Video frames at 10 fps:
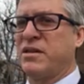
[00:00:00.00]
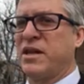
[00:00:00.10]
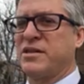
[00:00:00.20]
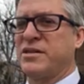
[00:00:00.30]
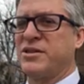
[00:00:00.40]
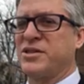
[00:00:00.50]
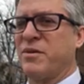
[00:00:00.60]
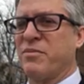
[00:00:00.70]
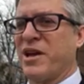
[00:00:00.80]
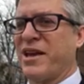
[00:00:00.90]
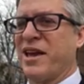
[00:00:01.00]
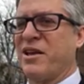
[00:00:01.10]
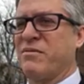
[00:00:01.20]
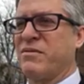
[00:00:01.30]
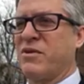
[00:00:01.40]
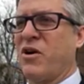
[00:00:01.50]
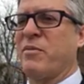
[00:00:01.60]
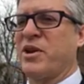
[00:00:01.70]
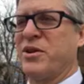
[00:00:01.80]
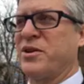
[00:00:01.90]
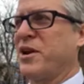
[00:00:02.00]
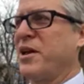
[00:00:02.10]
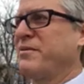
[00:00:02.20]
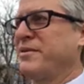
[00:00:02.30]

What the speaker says: that's just something I can't comment on today.